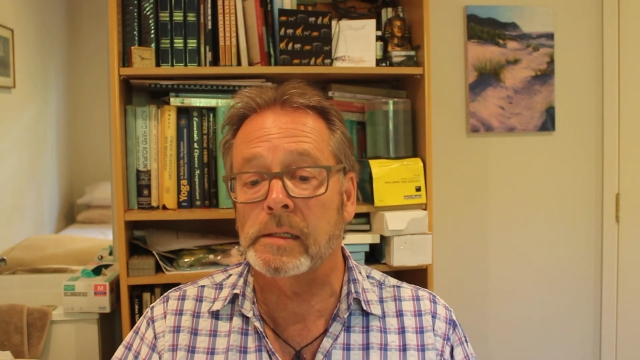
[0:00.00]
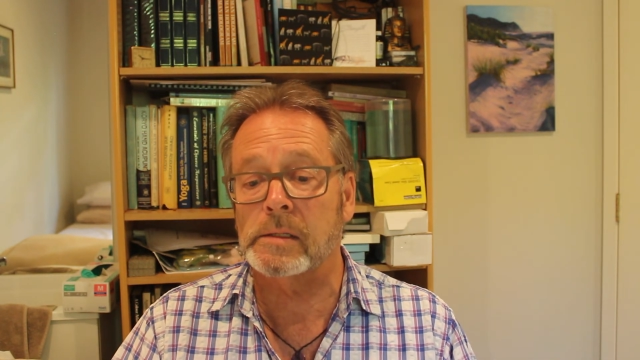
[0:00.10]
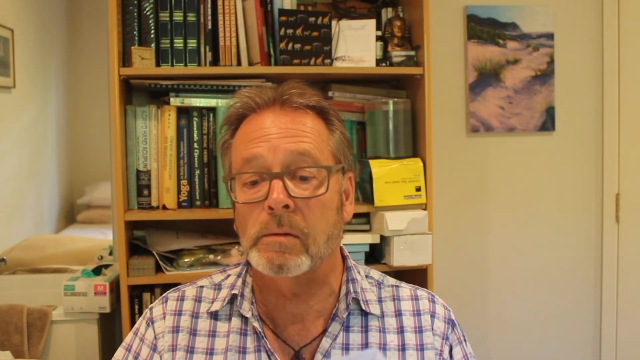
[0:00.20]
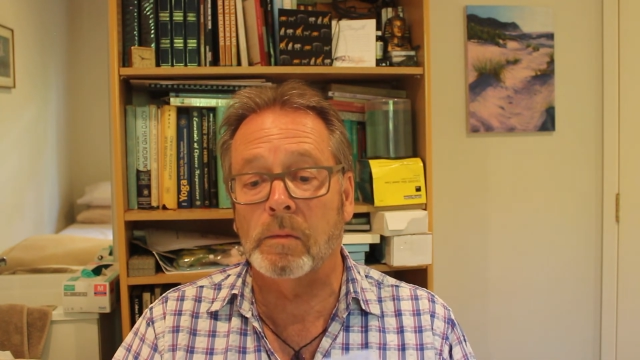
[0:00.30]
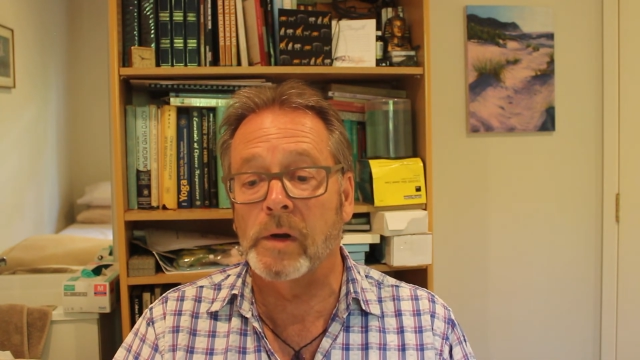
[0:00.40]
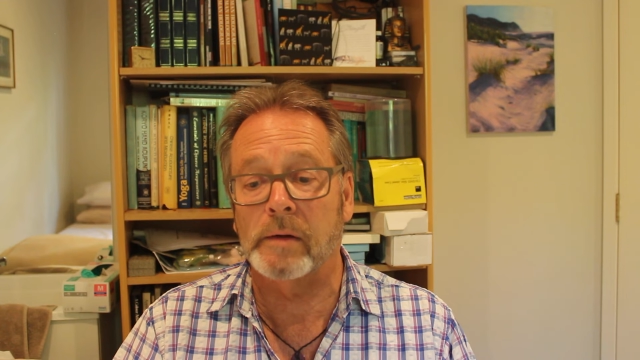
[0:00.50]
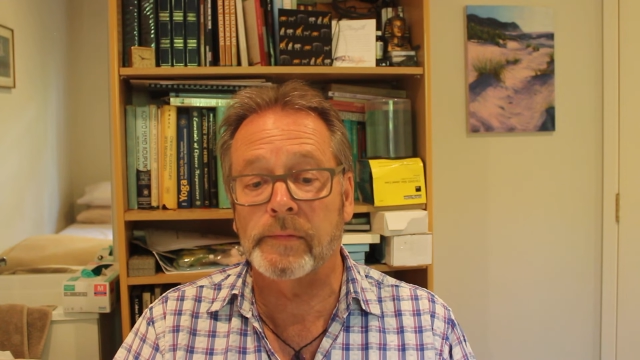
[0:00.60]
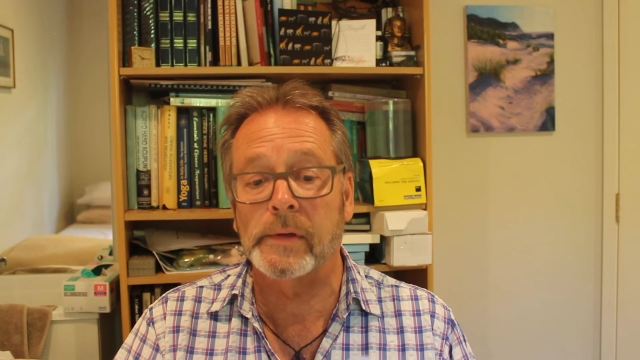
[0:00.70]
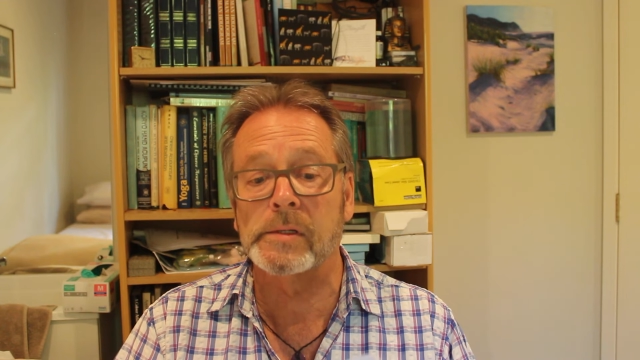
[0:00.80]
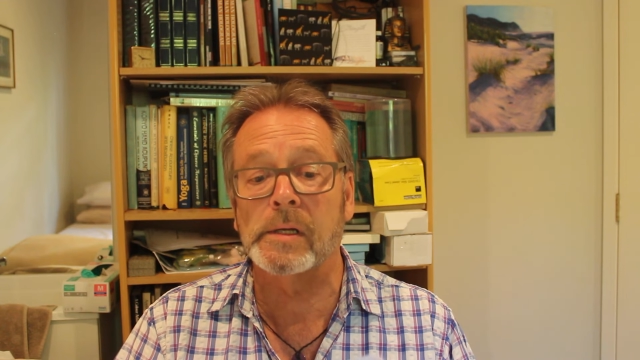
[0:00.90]
It's called What It
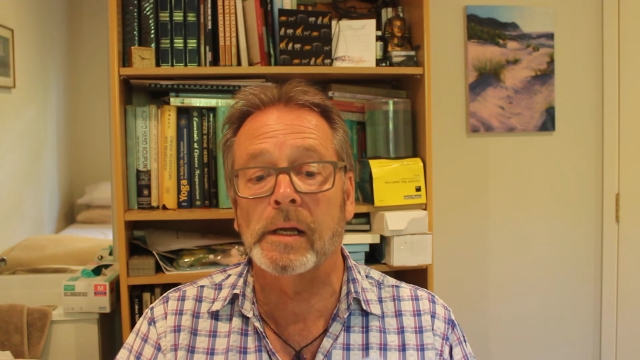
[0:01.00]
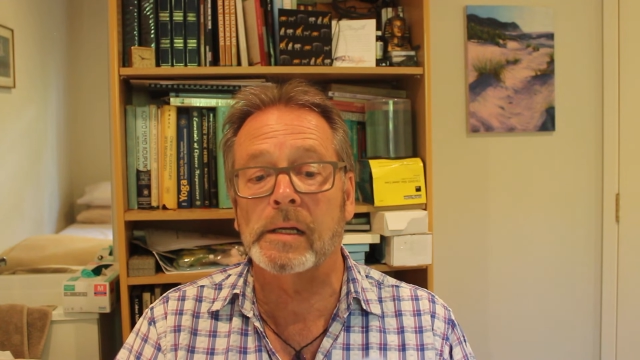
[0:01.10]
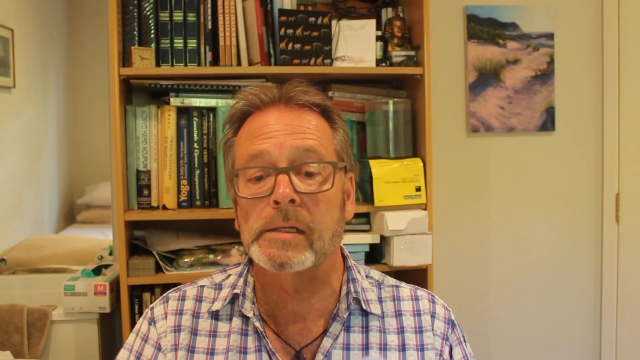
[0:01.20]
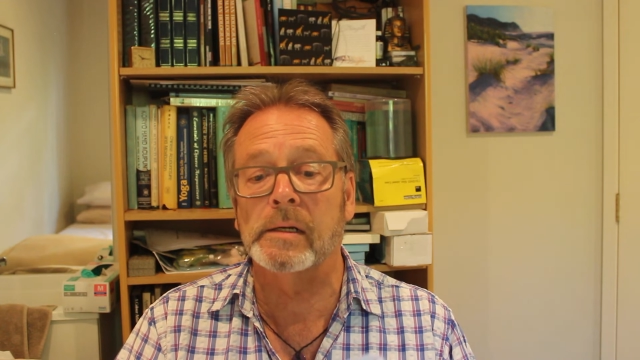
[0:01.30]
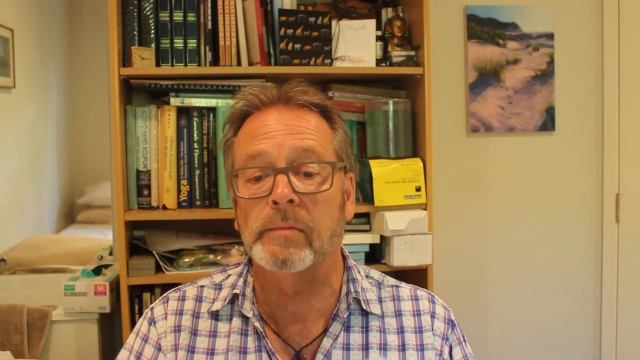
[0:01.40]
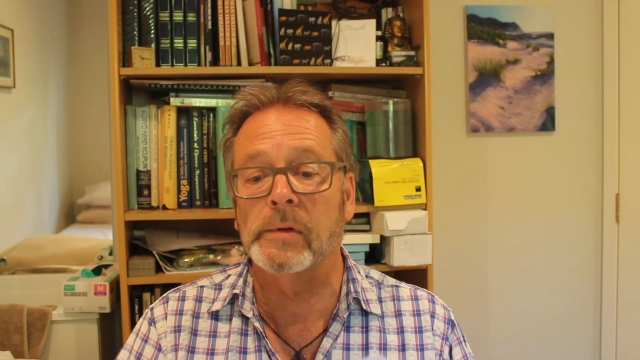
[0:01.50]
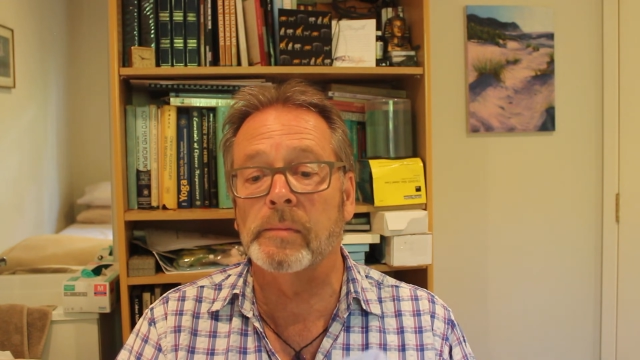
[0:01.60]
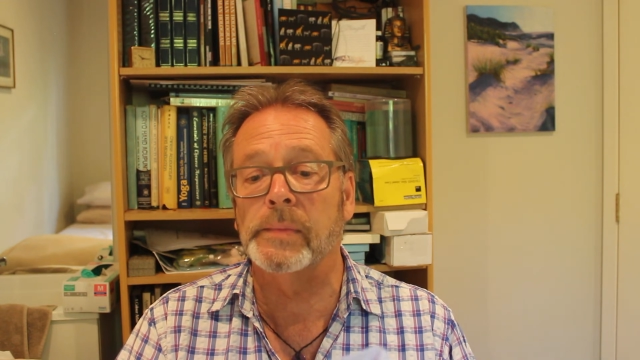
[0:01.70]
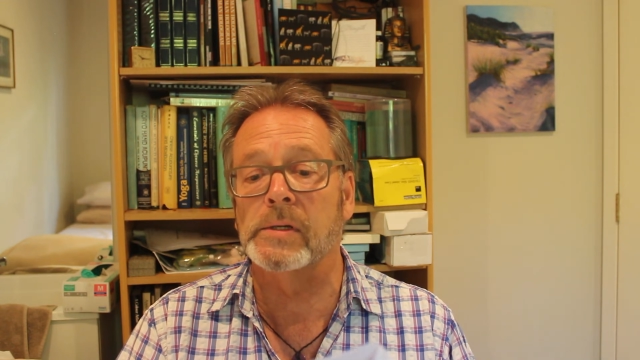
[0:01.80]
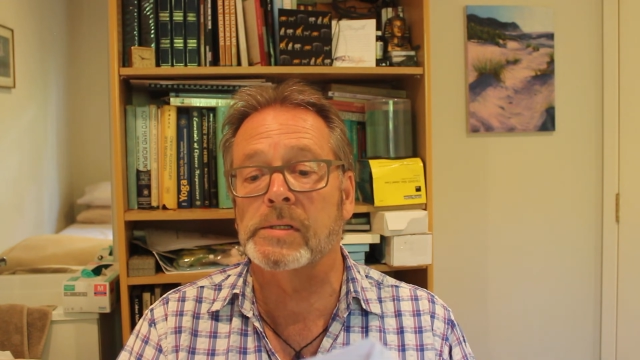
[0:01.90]
Feels Like to Live with a
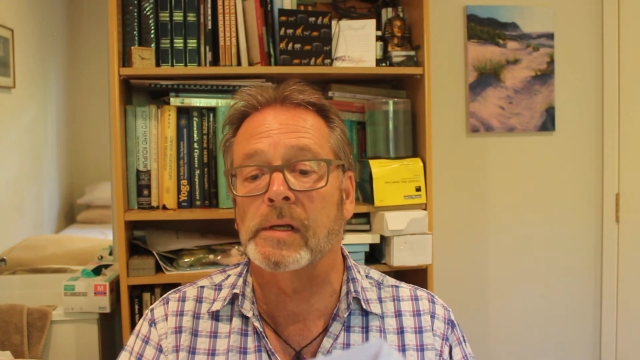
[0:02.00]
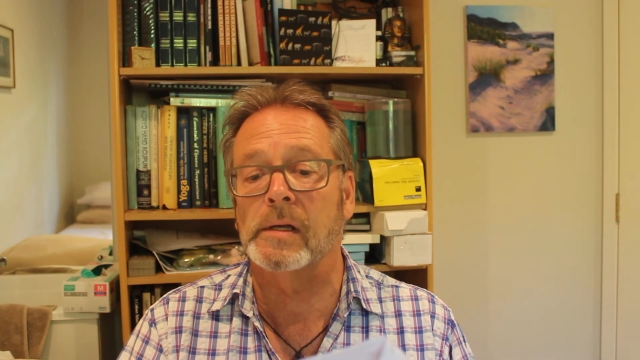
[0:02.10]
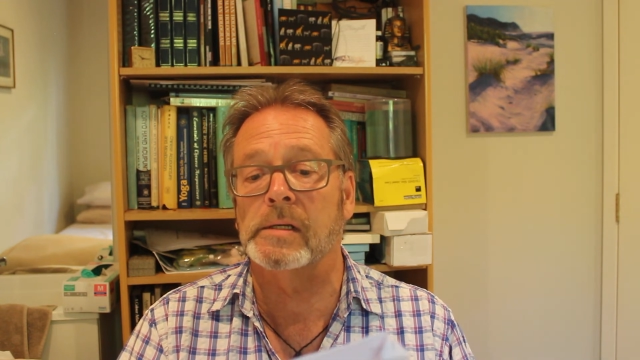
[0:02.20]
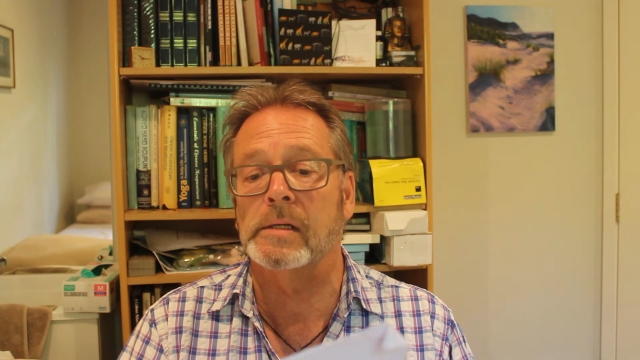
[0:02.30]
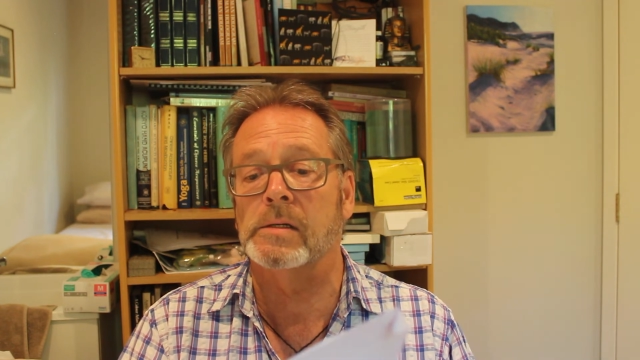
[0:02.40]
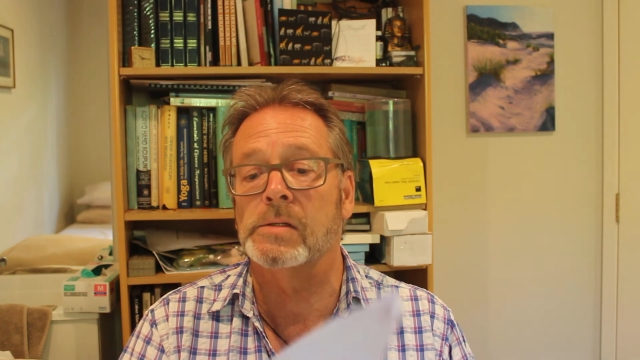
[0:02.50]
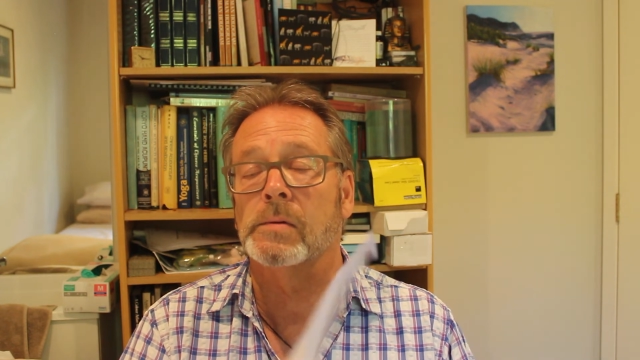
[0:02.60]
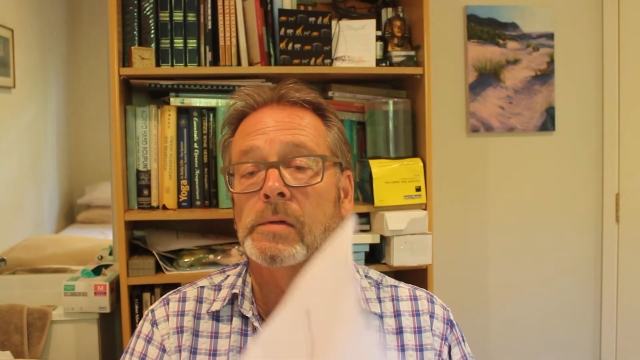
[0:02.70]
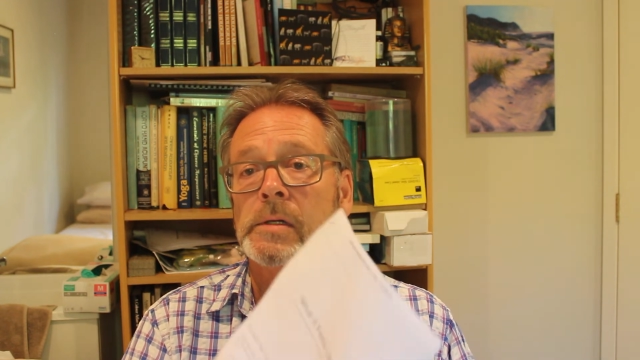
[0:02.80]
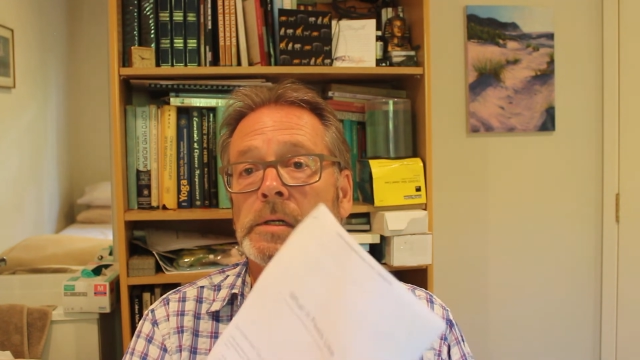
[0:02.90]
Personality
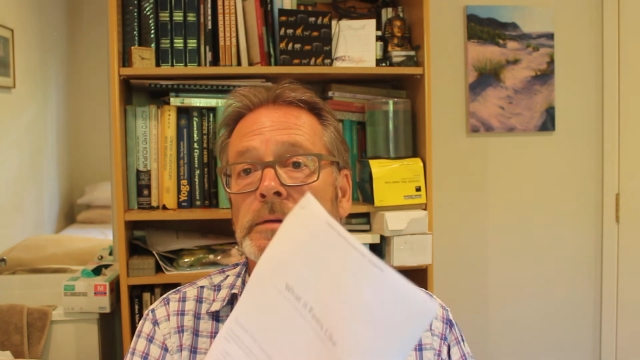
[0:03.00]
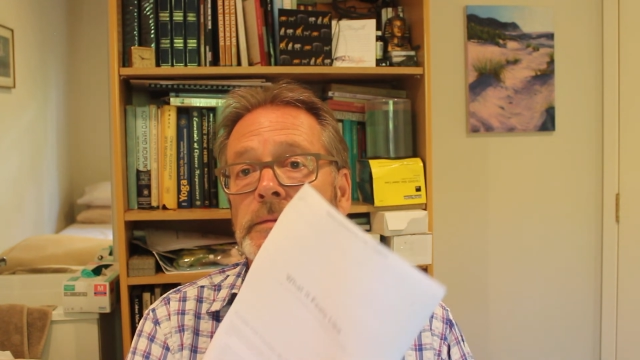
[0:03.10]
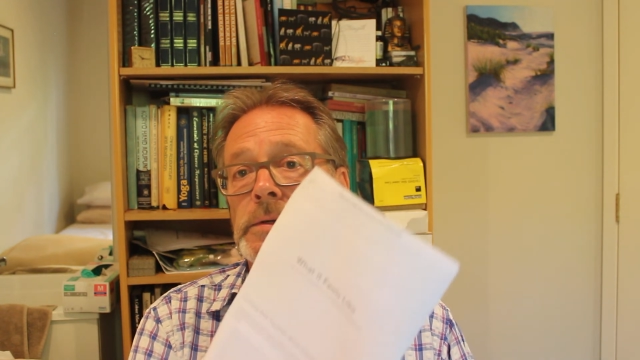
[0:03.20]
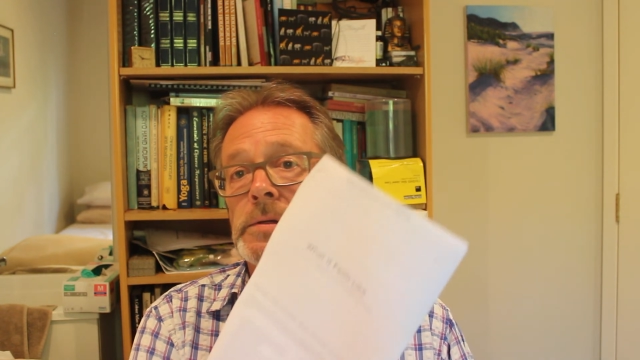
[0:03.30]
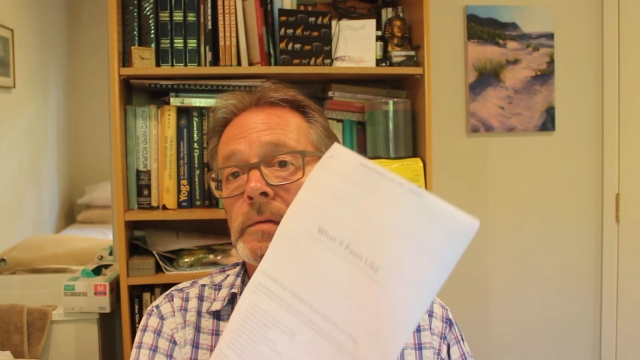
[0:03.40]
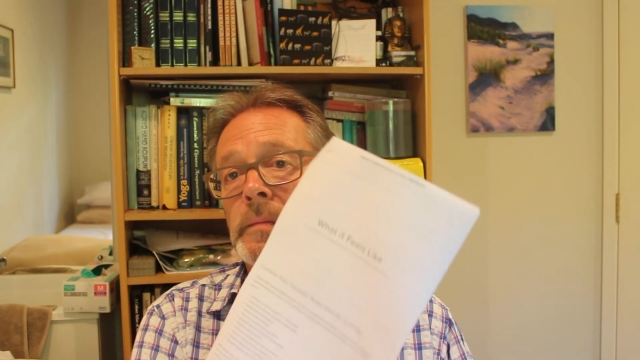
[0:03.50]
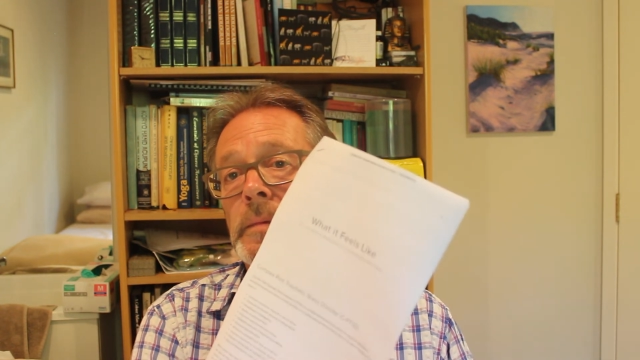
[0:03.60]
Disordered Individual.